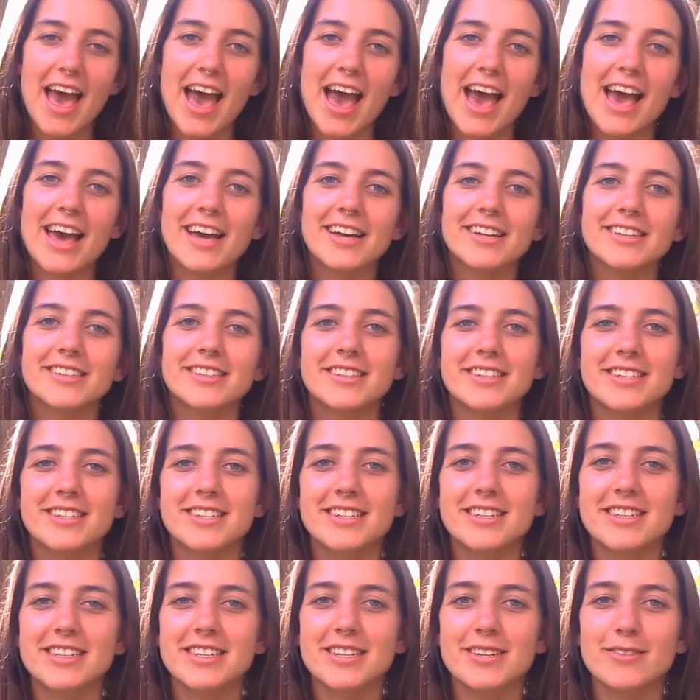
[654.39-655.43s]
and
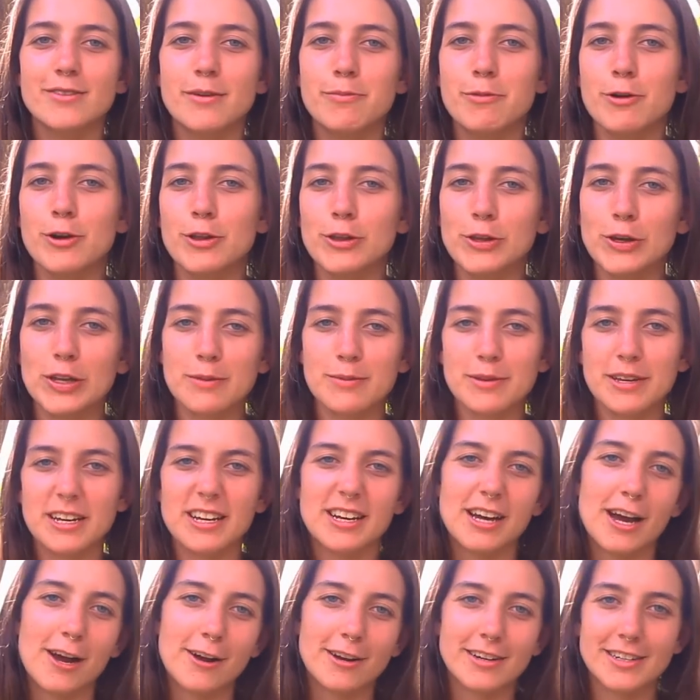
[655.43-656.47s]
we're both going to be
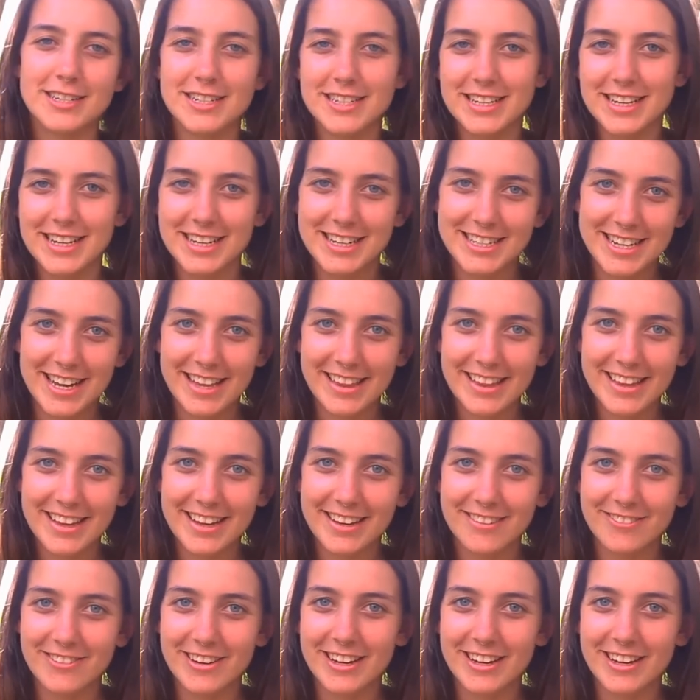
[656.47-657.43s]
encouraging each other.